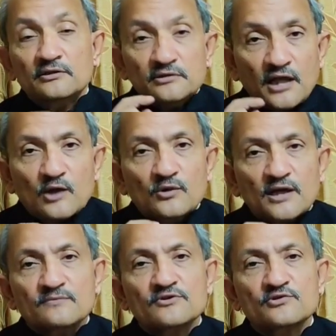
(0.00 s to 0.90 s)
Now
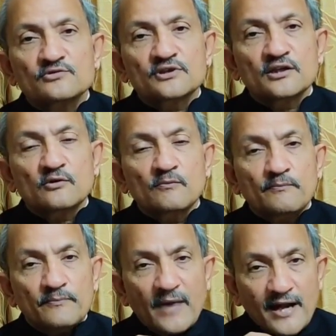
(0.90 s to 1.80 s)
comes to the
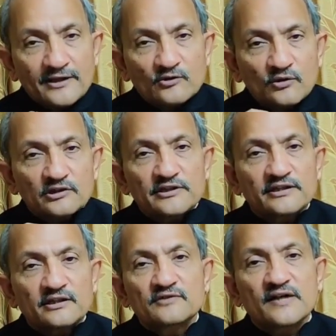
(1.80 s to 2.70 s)
bad
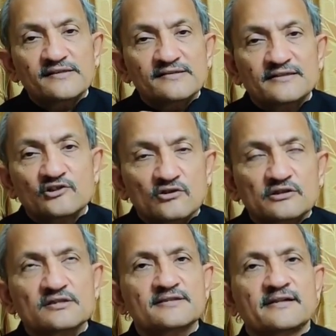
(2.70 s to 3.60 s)
quality advice that
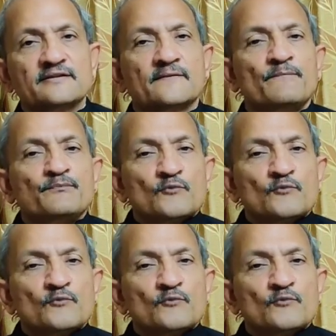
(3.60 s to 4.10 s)
doctors get.